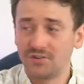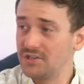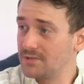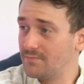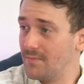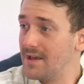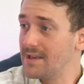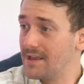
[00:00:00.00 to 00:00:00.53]

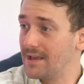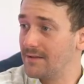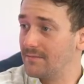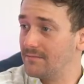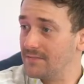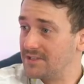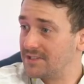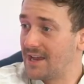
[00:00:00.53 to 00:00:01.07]
just
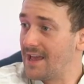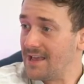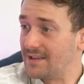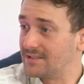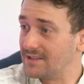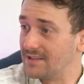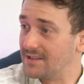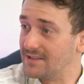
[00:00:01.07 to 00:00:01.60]
making
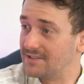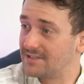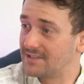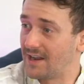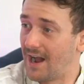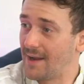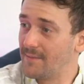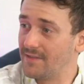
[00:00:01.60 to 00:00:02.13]
mistakes in this
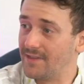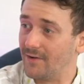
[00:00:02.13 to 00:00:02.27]
time in